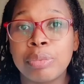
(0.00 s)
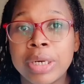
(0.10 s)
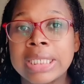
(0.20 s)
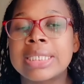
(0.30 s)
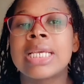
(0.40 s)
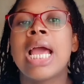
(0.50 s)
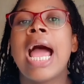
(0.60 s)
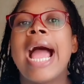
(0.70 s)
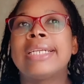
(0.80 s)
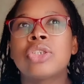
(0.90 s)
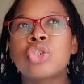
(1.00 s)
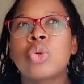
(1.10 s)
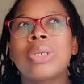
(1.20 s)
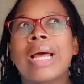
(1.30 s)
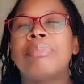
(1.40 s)
braids, I just
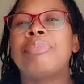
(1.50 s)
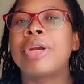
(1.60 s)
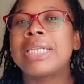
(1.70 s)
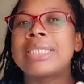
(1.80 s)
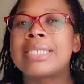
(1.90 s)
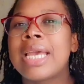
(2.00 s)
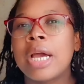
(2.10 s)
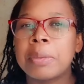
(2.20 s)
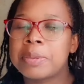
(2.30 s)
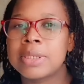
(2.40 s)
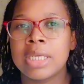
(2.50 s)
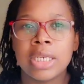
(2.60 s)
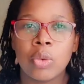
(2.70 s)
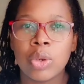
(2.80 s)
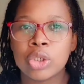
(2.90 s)
know that braids helps
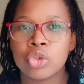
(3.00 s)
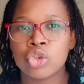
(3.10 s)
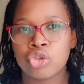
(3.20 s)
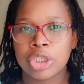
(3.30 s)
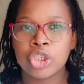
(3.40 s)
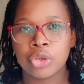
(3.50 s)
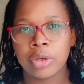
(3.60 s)
in a way to stretch your